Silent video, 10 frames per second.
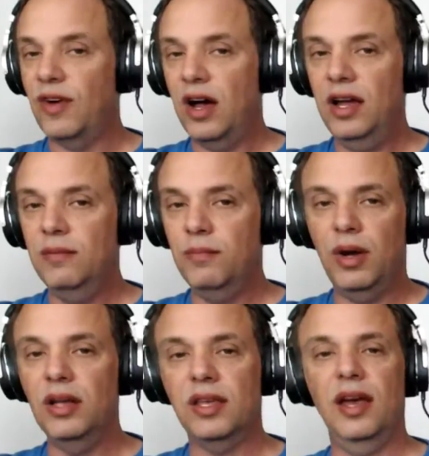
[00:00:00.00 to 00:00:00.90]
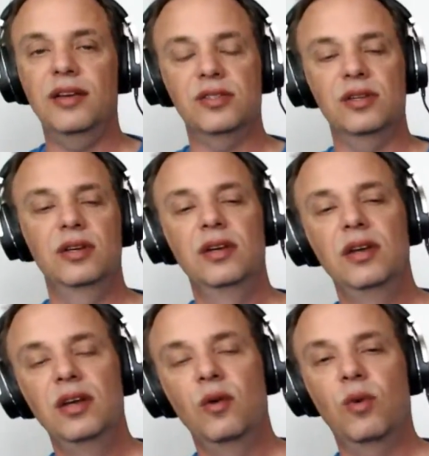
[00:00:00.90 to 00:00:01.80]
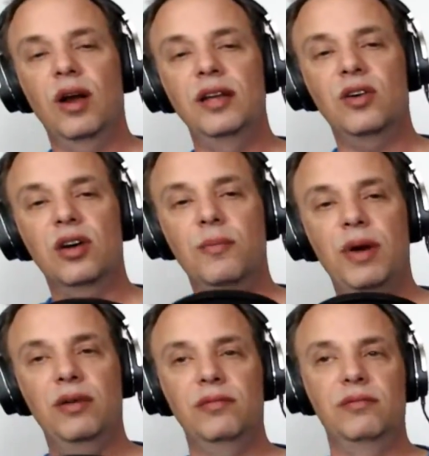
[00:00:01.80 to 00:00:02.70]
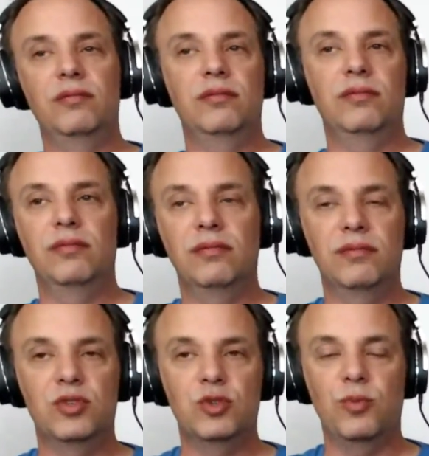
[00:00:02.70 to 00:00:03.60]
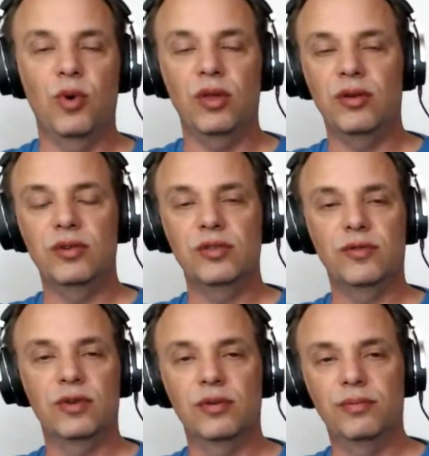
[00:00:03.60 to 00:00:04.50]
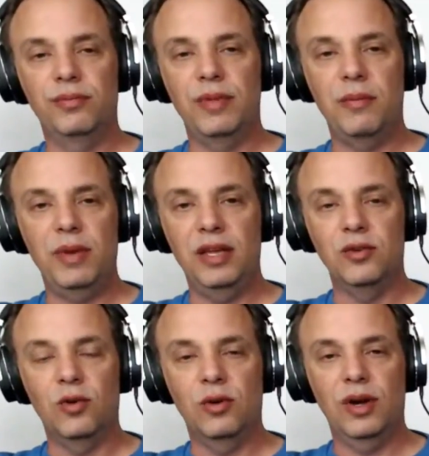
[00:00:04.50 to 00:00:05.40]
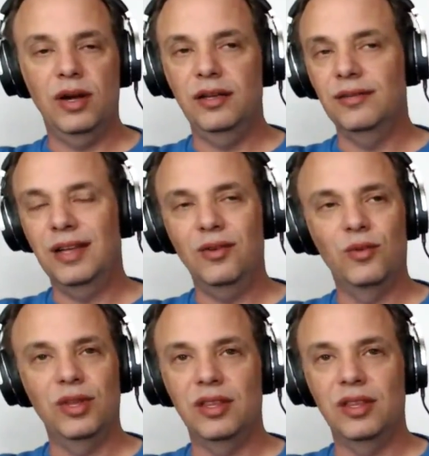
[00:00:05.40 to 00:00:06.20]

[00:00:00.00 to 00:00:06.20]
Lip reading: fine podcast, where I talk about spoilers for that Pandora ride. I don't really